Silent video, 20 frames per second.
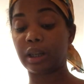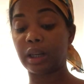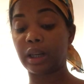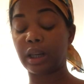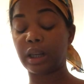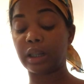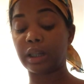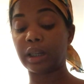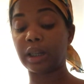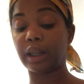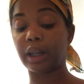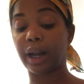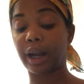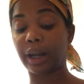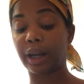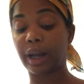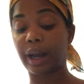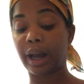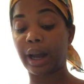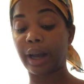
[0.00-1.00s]
until I
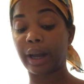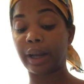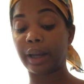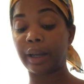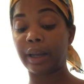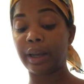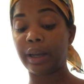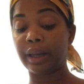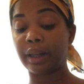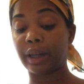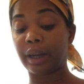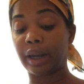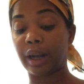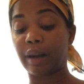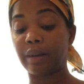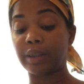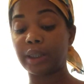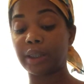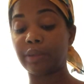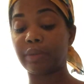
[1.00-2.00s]
got like I
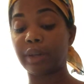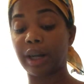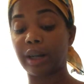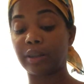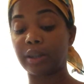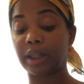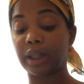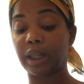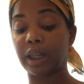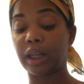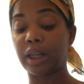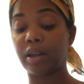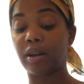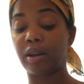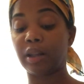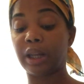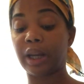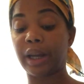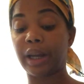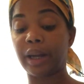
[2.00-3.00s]
was about to get
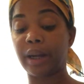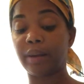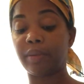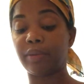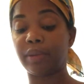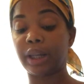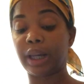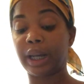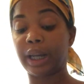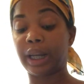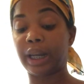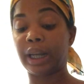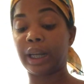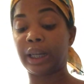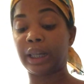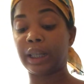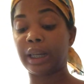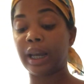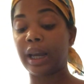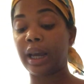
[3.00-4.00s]
on the
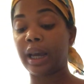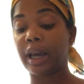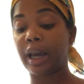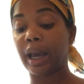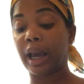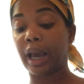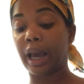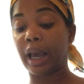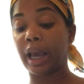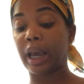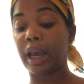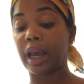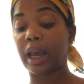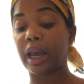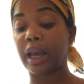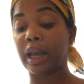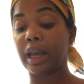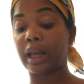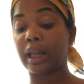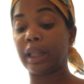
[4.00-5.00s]
airplane
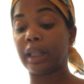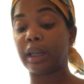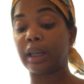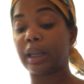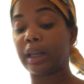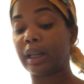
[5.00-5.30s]
and